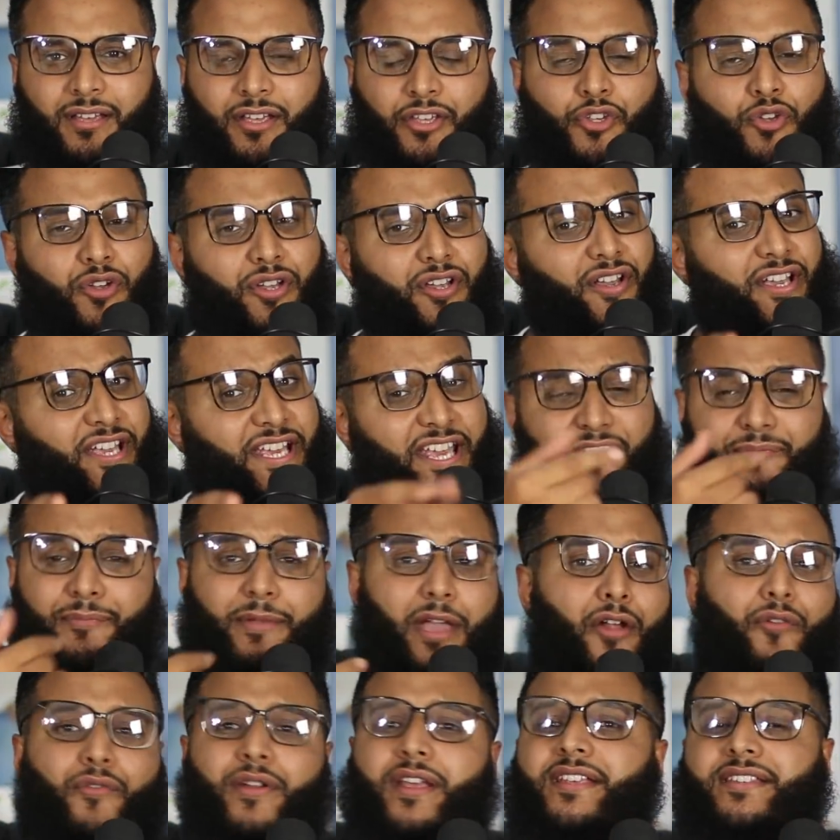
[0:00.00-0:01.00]
You could give
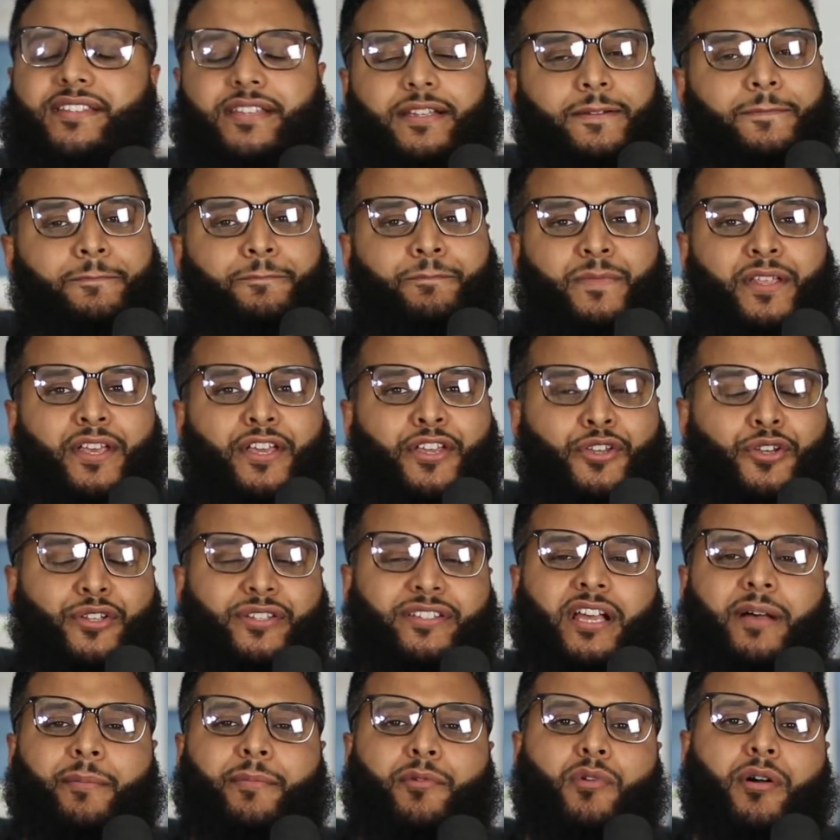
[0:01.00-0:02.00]
me a reason. You
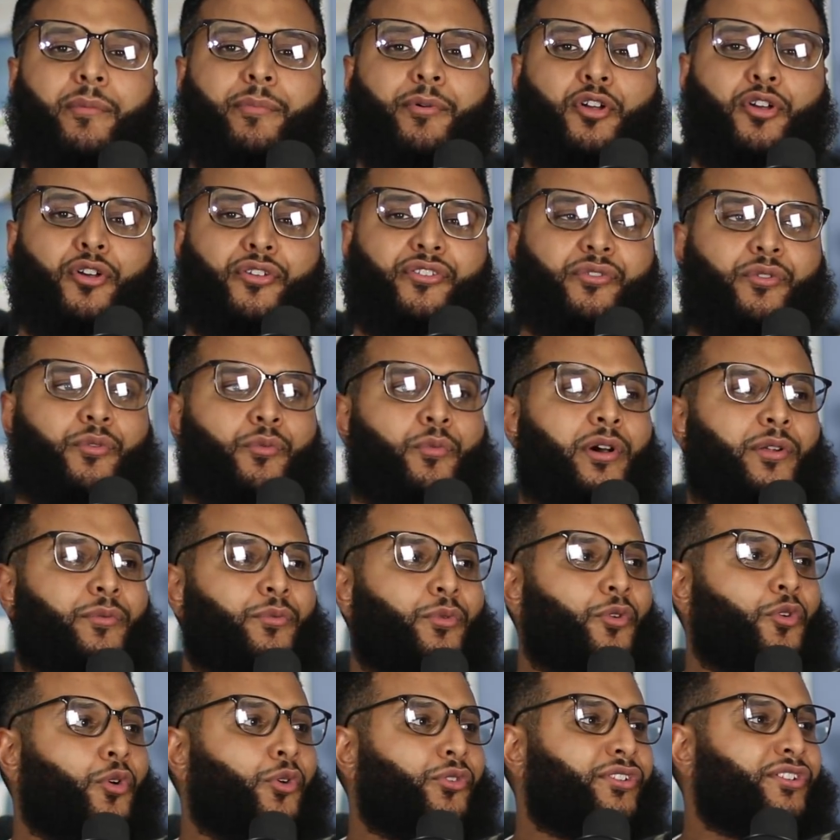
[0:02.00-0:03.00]
tell me, well, because one
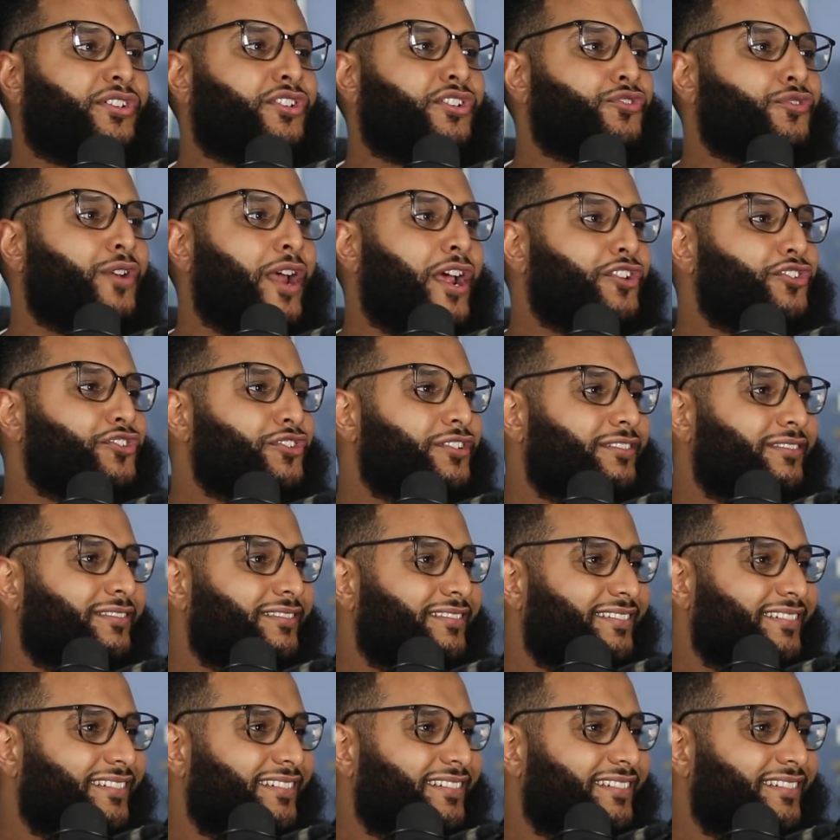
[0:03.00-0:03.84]
will cause a distraction.